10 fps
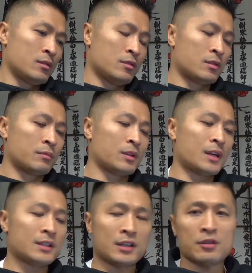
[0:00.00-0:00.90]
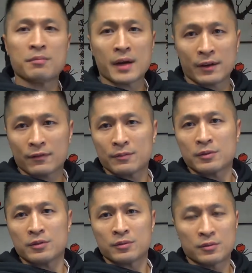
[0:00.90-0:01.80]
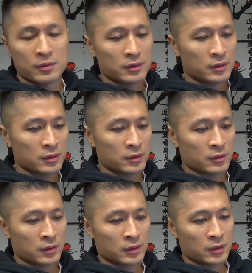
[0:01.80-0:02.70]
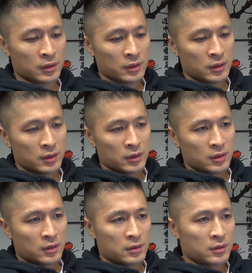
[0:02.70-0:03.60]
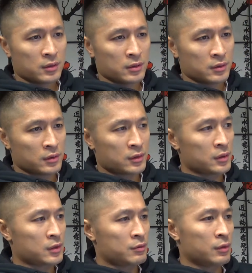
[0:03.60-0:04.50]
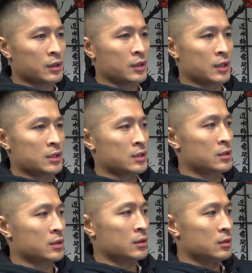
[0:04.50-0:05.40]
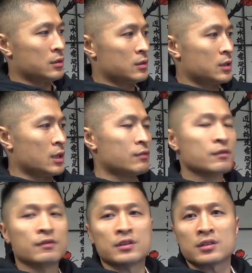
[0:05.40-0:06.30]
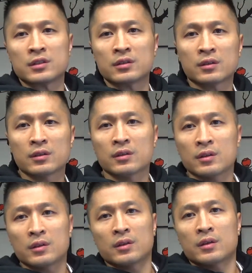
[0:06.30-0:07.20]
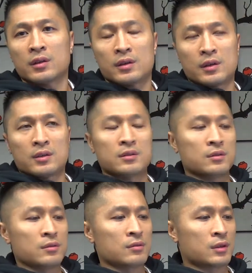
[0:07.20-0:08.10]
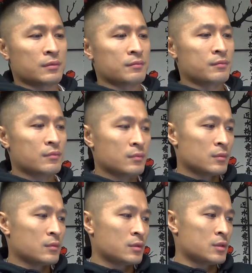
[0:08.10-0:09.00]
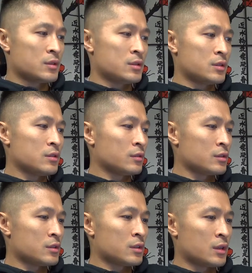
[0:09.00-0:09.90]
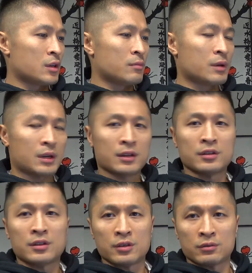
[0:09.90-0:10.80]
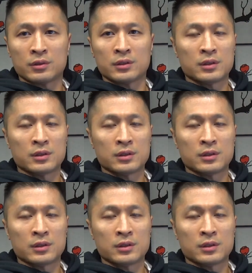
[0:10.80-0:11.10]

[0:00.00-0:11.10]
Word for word: you know I'm glad to hear back from you you know and it's, it's really nice to, to have you visit and to um, just you know just to hear about how you're doing